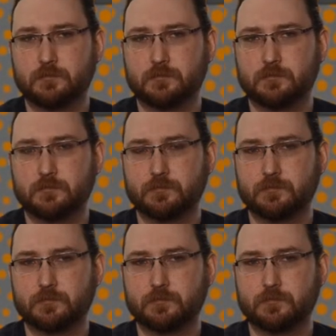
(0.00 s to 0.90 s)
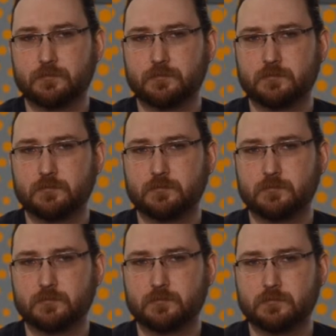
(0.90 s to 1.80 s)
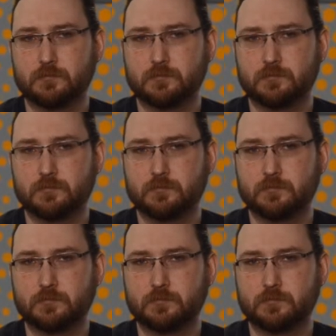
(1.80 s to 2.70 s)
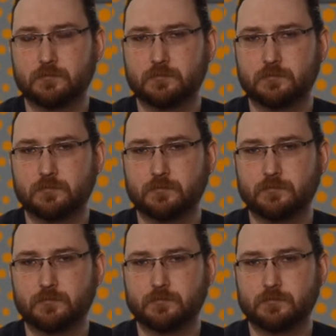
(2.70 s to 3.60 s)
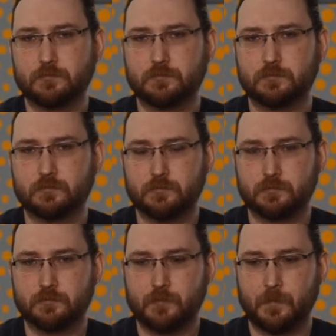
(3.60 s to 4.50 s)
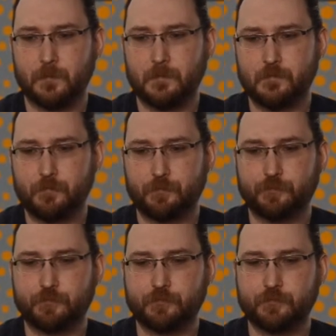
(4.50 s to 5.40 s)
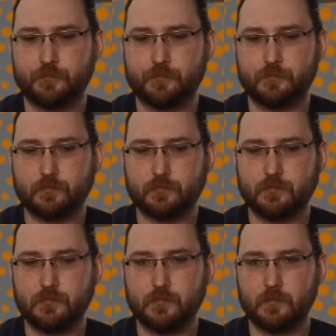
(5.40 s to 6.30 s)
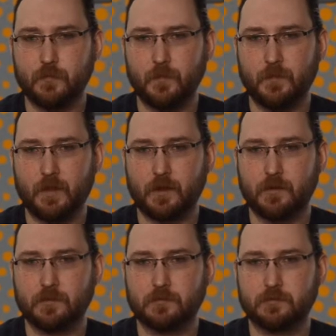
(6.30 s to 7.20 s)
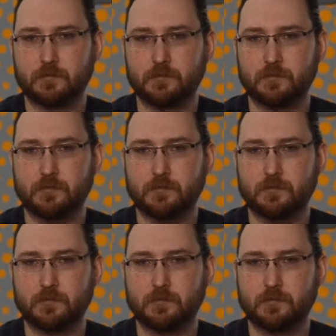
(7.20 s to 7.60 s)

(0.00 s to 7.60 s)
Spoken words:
This person isn't speaking.